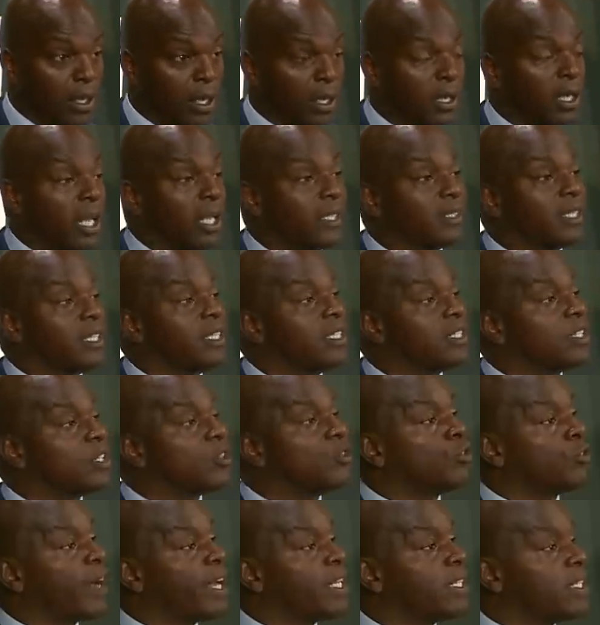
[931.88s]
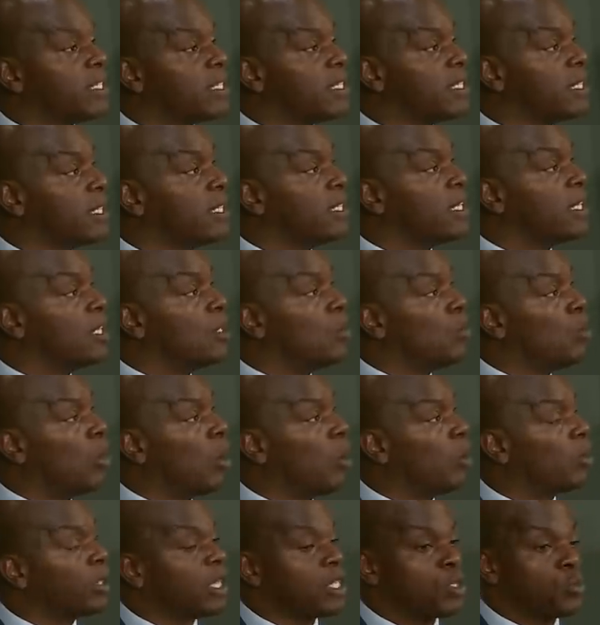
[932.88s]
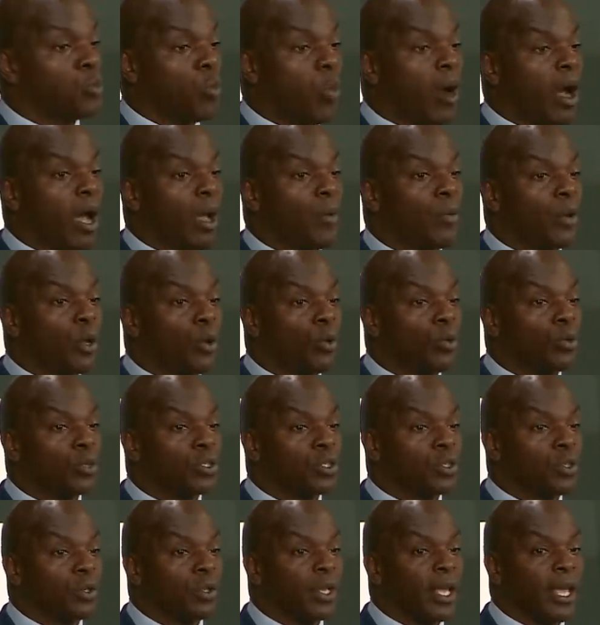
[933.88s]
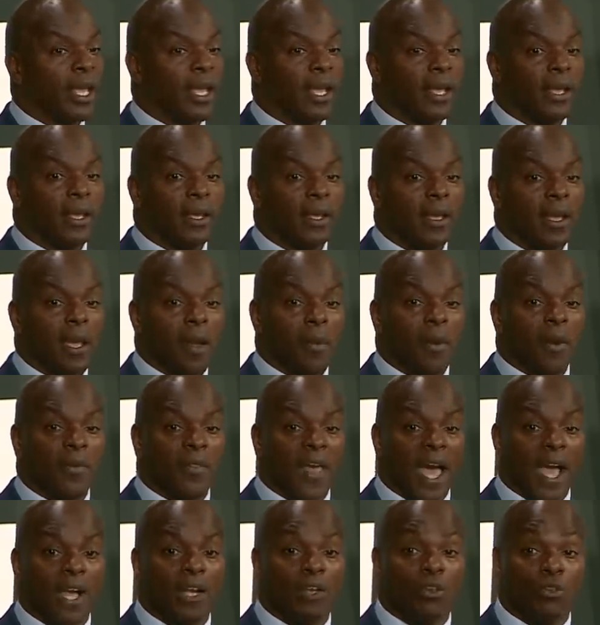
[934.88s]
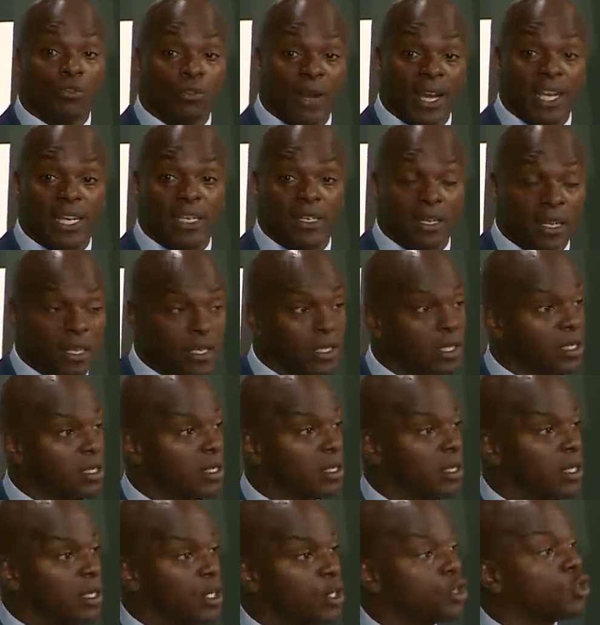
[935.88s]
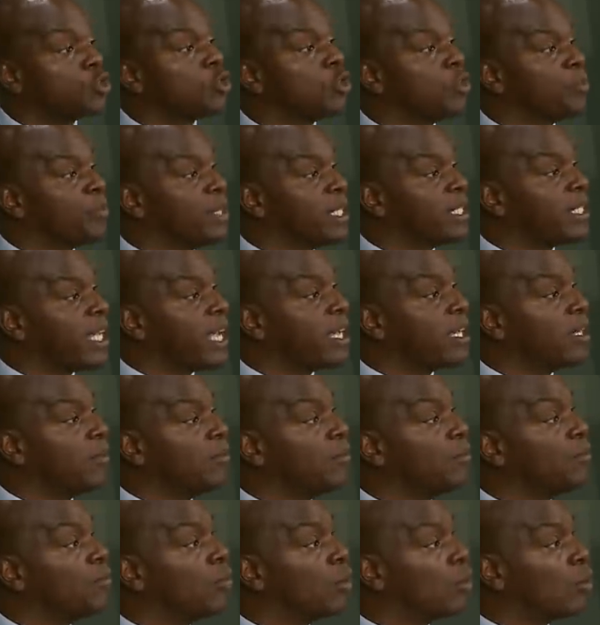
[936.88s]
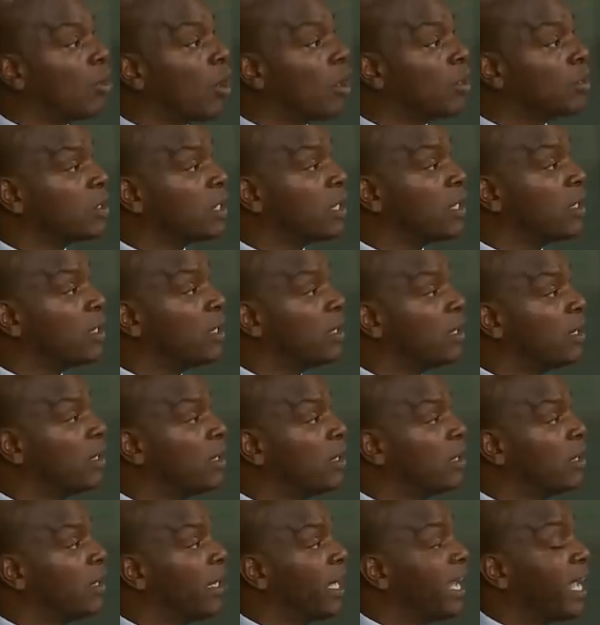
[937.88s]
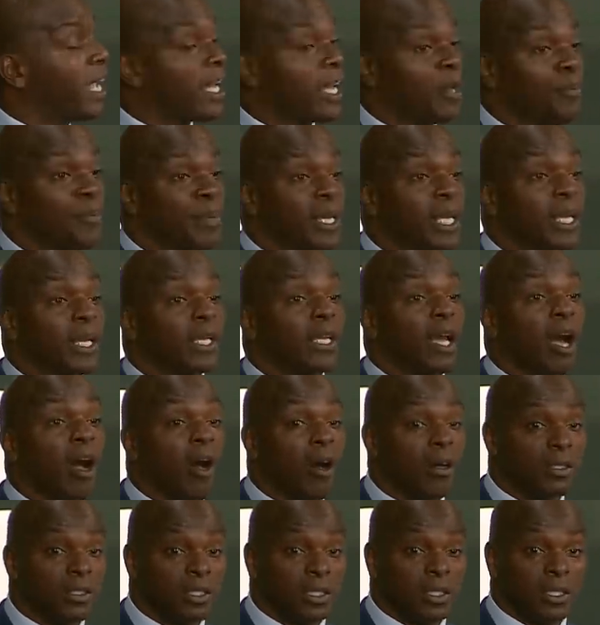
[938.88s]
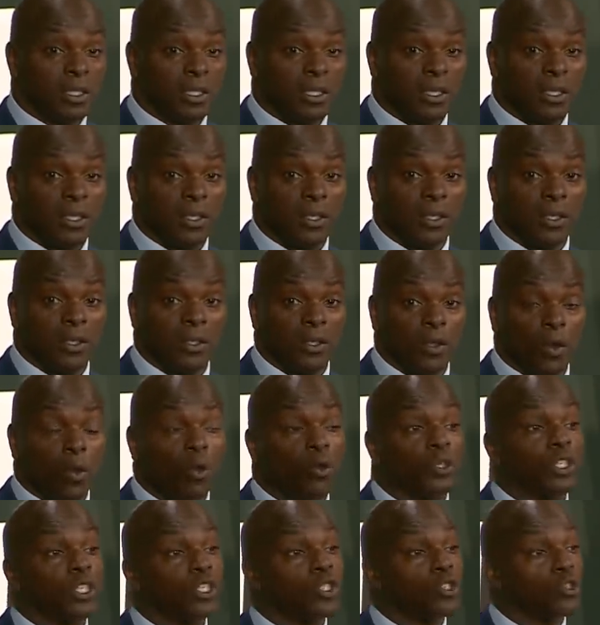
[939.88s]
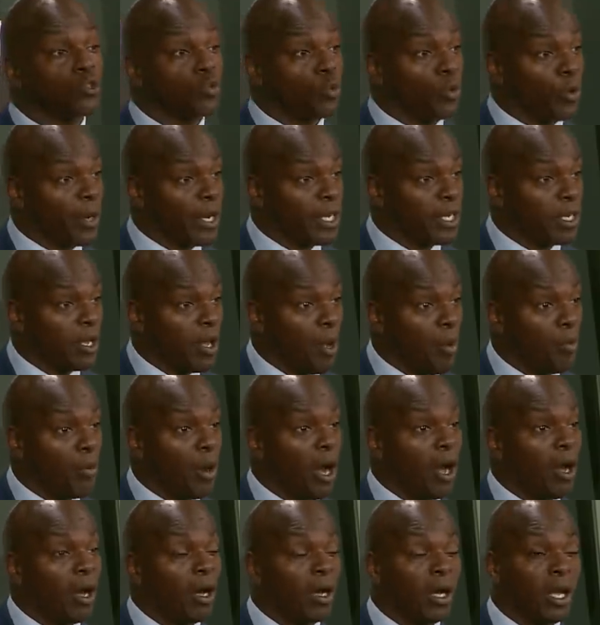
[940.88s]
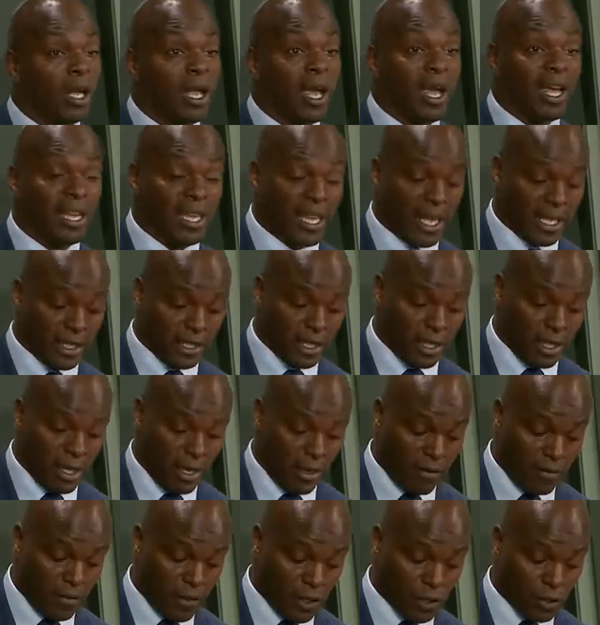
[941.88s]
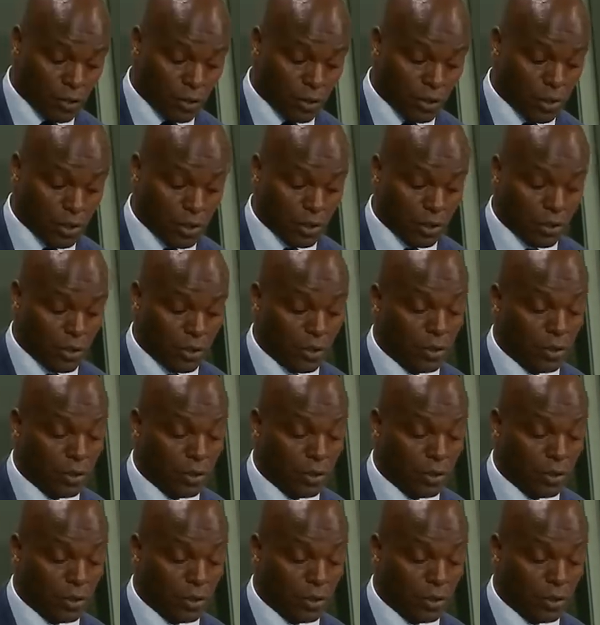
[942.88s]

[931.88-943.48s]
London is the greatest city in the world. It's why we're all stood here. But that greatness shouldn't be taken for granted. It can be enhanced or destroyed by our elected officials.